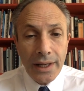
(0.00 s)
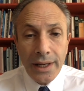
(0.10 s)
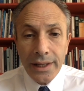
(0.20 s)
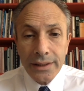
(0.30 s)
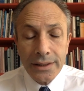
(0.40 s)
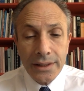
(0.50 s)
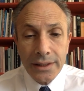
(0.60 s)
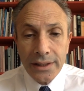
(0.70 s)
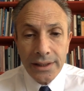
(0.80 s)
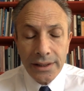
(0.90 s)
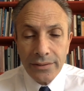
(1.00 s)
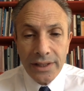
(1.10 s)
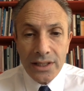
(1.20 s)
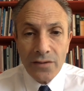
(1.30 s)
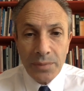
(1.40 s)
And you know,
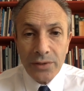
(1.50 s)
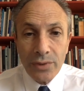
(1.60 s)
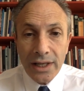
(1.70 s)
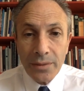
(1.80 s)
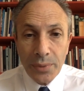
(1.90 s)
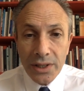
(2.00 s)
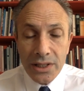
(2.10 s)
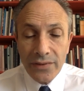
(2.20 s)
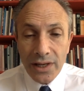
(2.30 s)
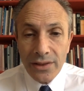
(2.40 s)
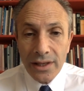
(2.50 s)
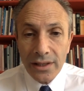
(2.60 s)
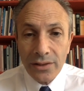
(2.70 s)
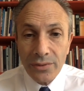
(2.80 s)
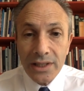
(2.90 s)
these have been really impressive. And I
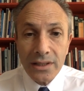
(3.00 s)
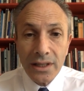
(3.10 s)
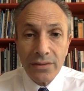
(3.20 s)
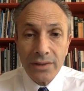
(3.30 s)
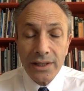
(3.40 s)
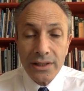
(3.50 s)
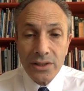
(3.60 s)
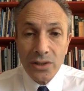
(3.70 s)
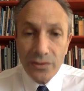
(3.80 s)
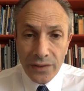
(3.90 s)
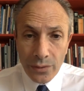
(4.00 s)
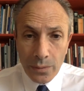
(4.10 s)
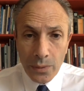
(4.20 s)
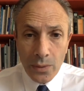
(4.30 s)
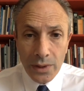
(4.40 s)
think the recently released SOFI
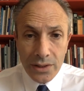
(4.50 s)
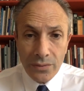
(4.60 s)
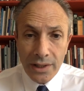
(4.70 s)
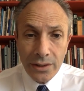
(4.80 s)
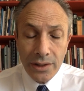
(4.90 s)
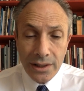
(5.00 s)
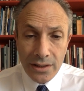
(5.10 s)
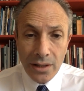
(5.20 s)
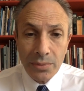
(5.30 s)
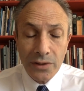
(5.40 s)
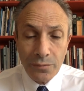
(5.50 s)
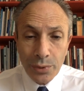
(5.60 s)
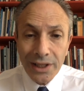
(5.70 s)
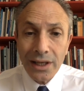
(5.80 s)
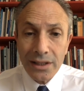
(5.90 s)
report is a really good example of
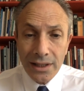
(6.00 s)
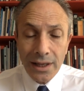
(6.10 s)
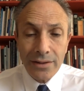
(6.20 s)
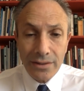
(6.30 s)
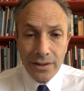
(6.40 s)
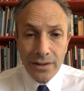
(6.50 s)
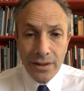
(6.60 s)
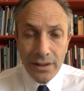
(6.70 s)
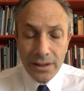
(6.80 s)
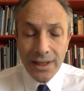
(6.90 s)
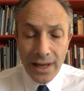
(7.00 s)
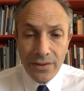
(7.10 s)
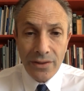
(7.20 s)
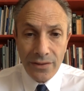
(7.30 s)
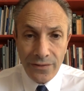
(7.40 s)
bringing
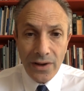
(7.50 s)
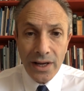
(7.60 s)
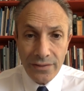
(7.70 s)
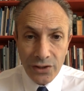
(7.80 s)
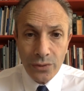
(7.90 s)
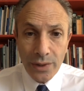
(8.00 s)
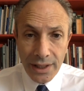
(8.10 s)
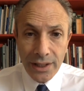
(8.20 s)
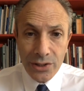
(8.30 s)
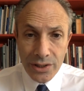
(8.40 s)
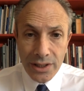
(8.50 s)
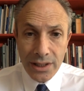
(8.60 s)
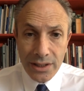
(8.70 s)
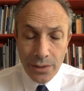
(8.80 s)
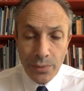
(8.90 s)
together the five UN
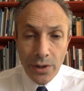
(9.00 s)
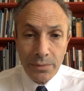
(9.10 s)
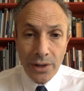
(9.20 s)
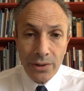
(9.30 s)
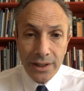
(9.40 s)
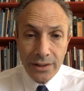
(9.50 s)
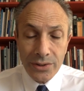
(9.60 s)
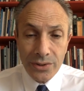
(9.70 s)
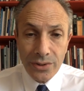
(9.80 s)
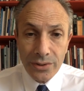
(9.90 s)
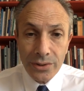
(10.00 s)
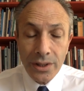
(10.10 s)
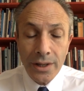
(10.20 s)
agencies that are primarily concerned